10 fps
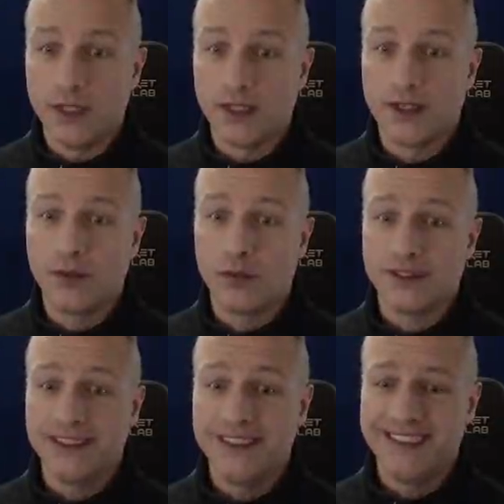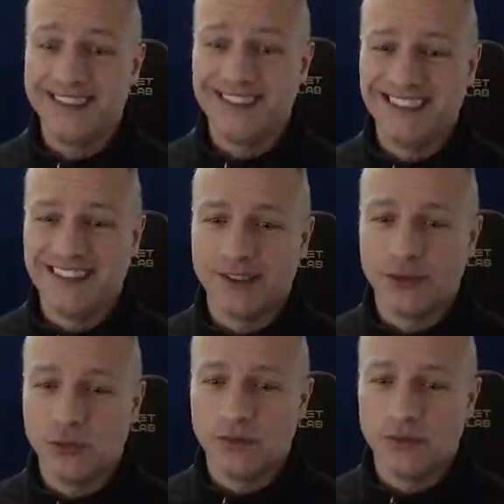Ow, ee,
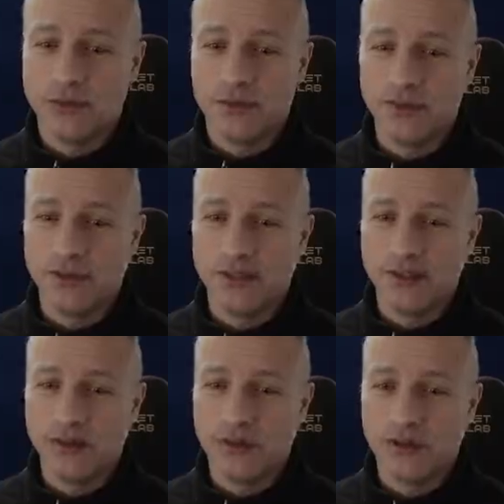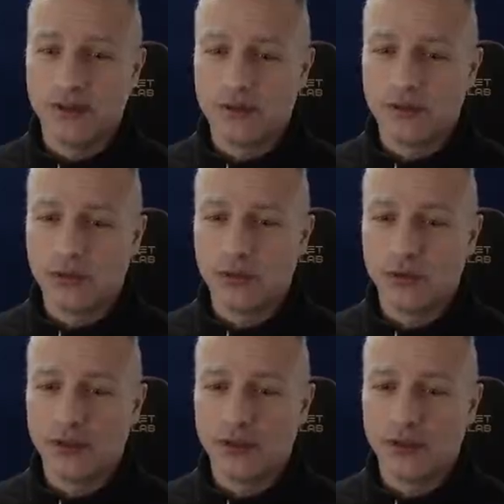oh, ow, oh.